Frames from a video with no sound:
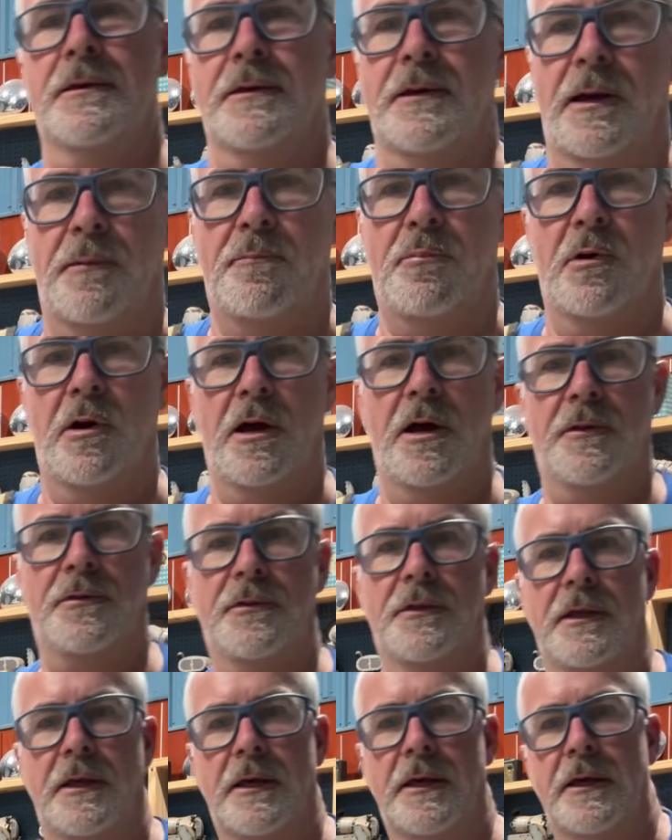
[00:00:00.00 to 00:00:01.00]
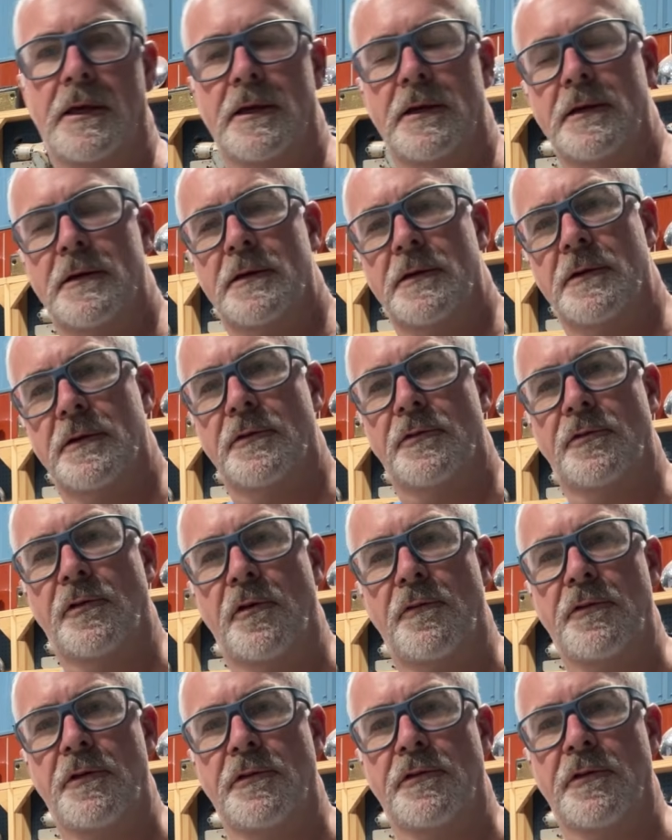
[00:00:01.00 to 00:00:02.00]
I brought the
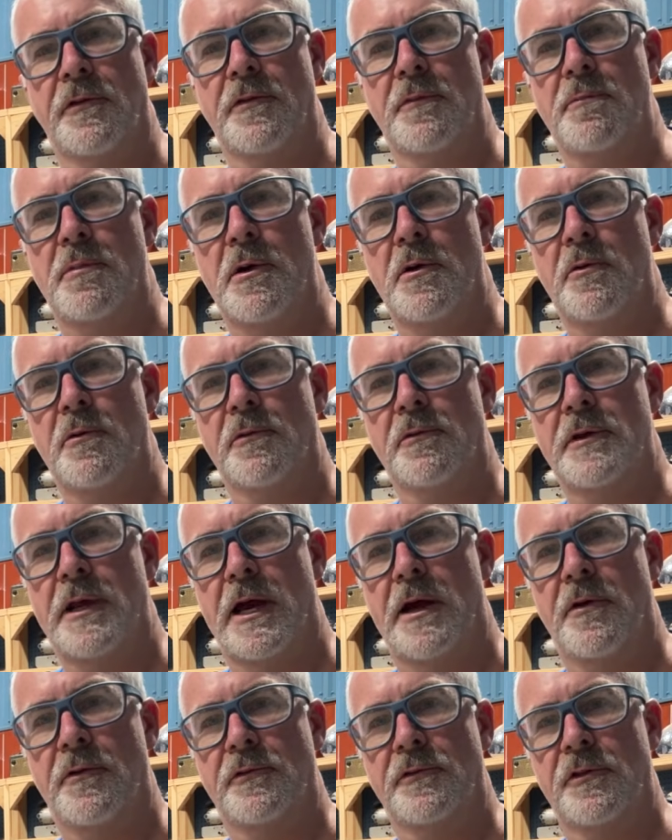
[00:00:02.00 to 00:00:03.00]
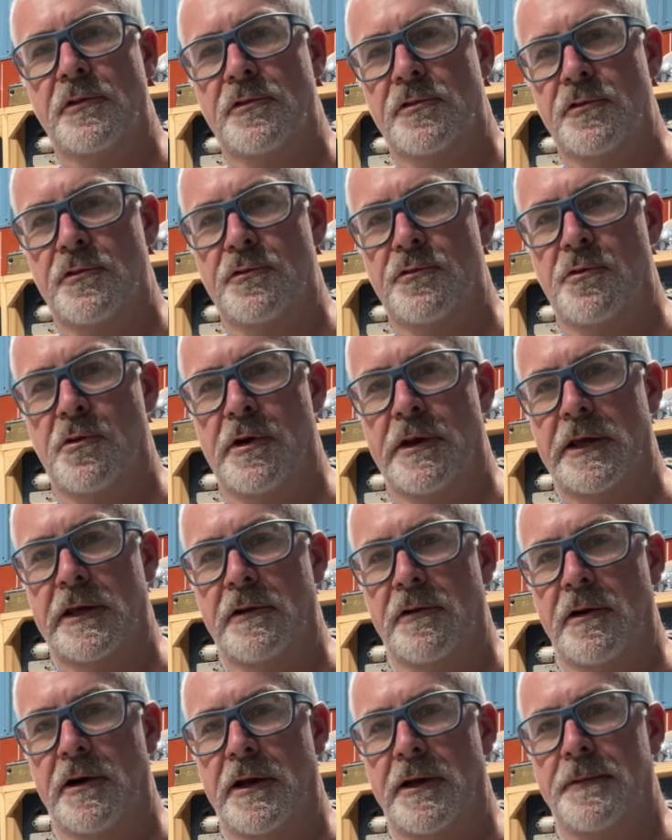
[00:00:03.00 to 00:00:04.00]
surface of the boat down to 220
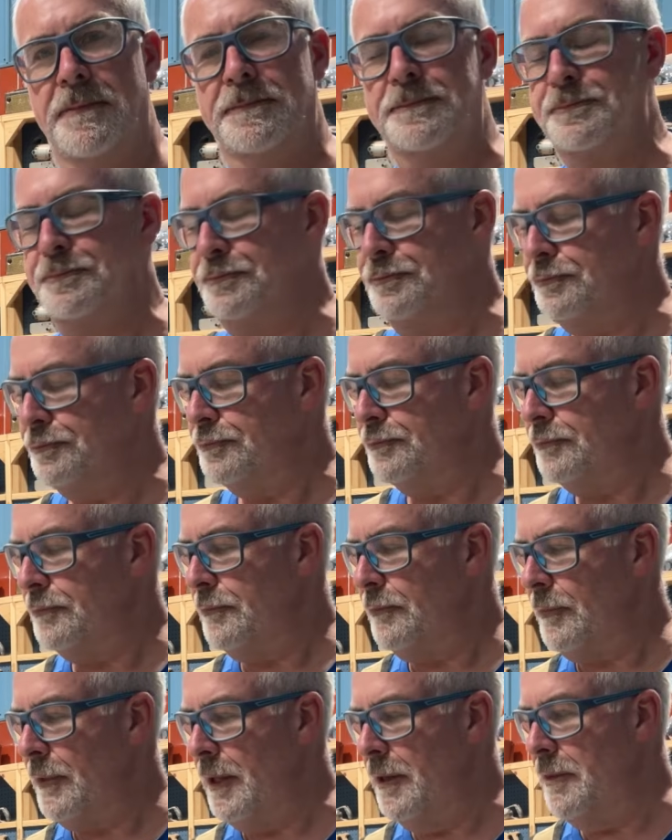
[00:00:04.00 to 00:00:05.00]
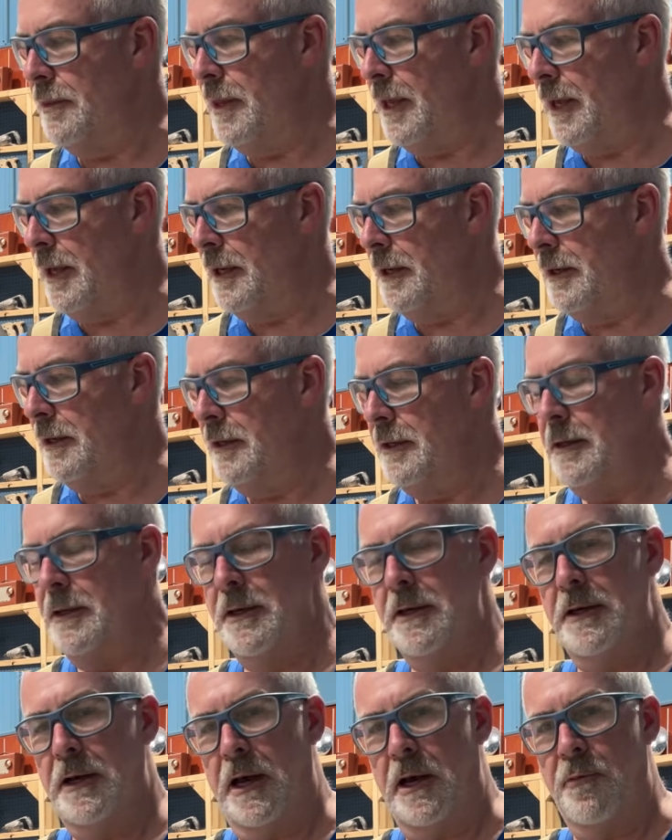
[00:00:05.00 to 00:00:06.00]
grit, And then
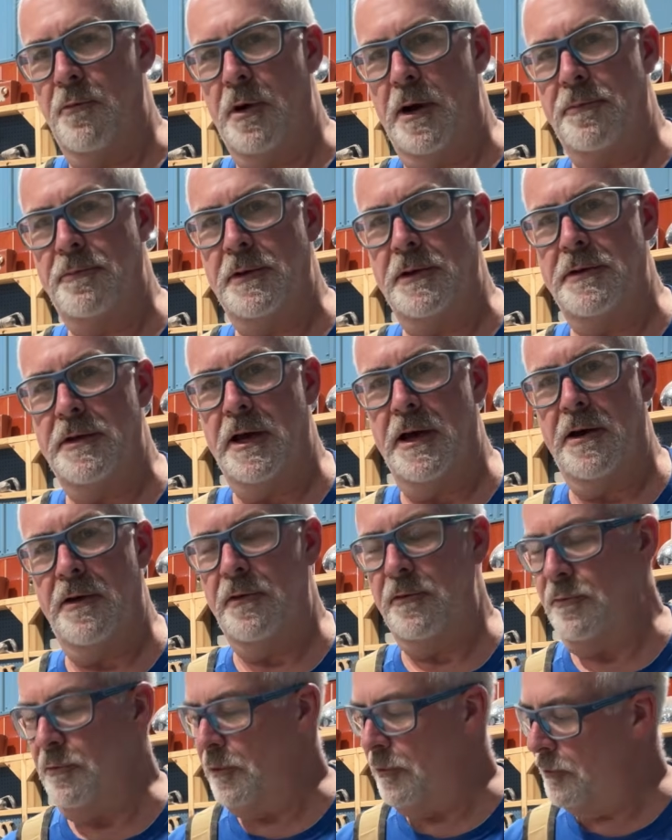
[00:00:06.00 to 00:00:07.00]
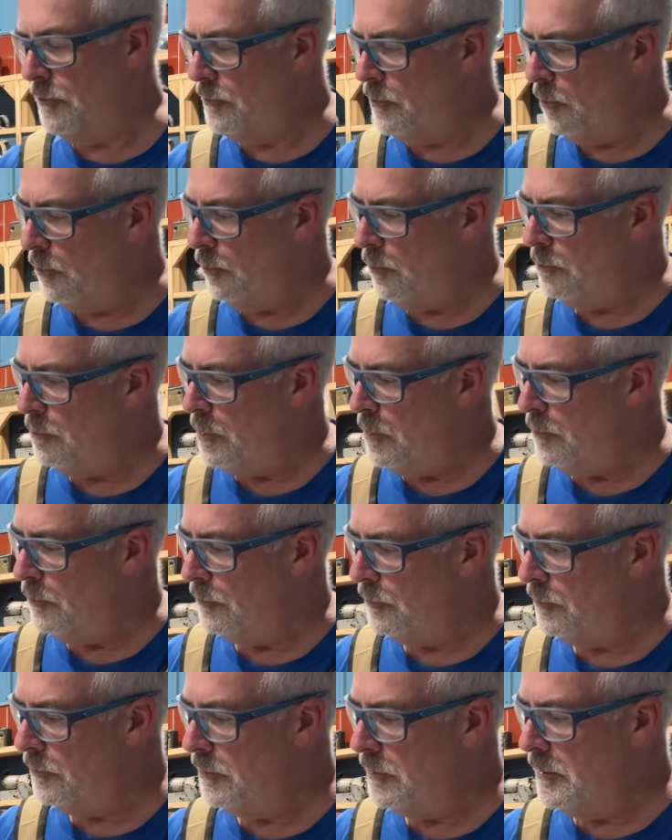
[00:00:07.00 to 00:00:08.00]
I wiped it down with Total
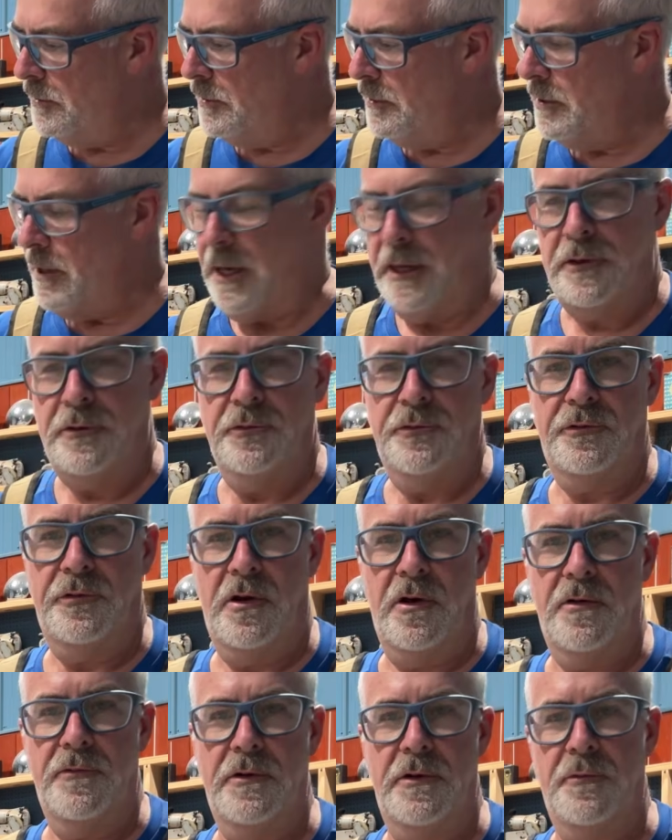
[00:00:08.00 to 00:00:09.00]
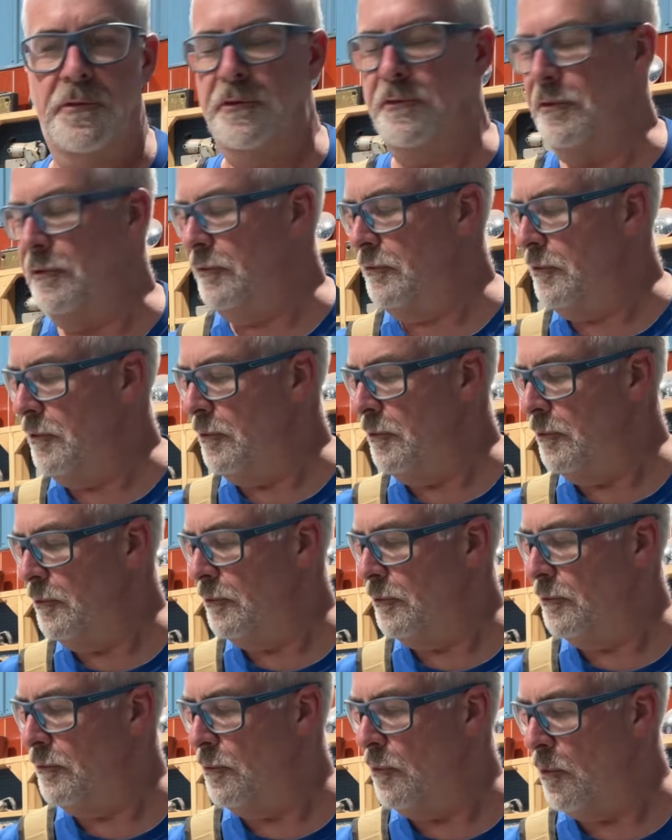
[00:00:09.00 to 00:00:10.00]
Boats Eco Solvent, which is
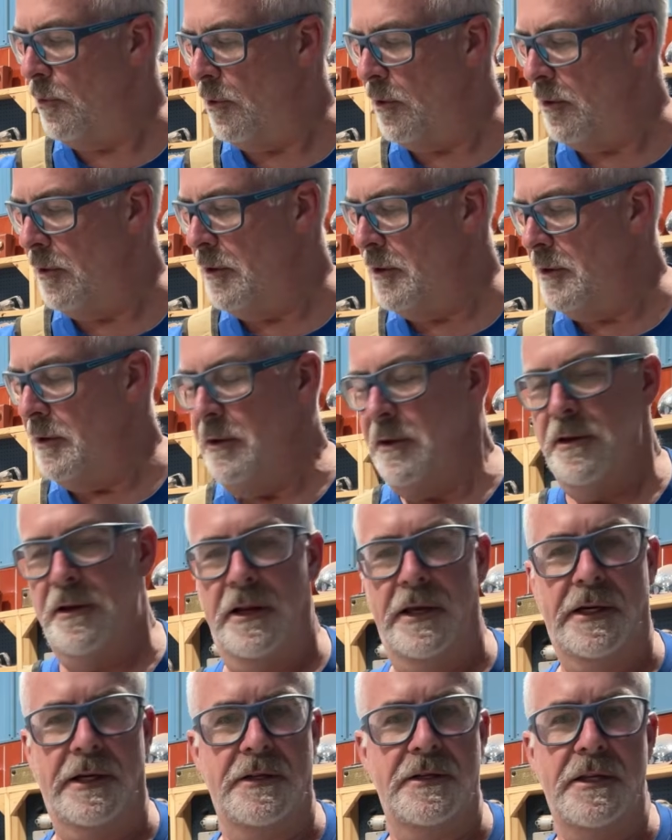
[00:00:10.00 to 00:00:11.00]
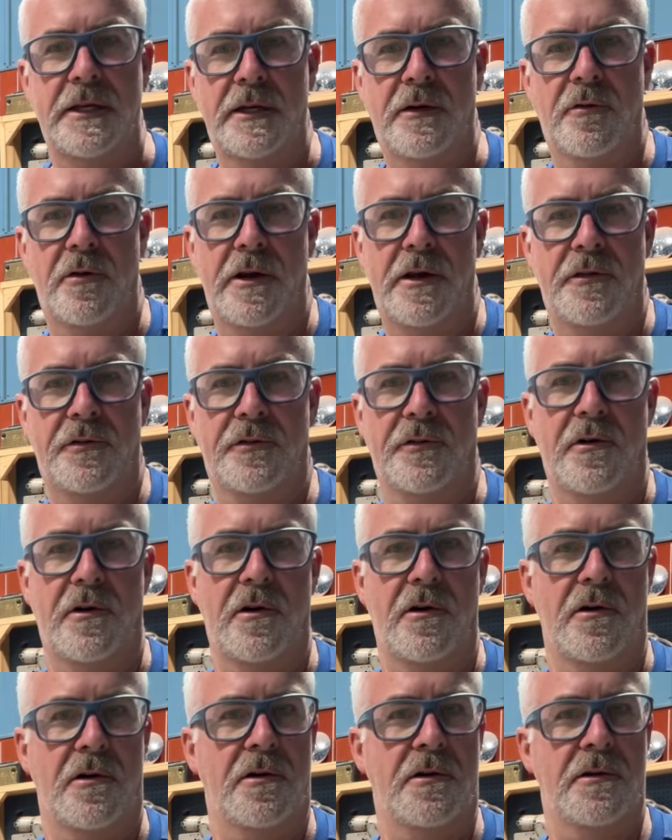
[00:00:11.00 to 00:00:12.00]
used for like a
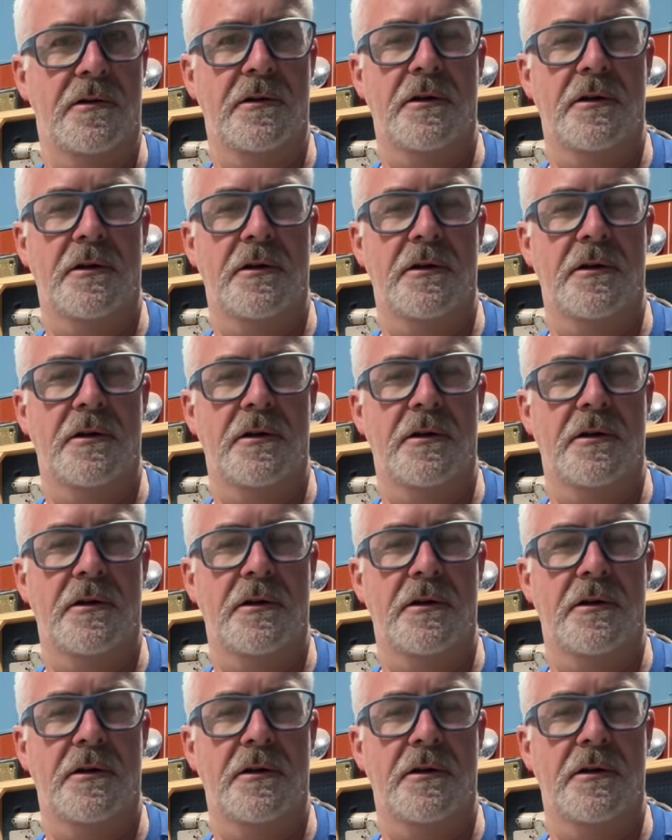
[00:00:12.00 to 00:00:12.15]
degreaser.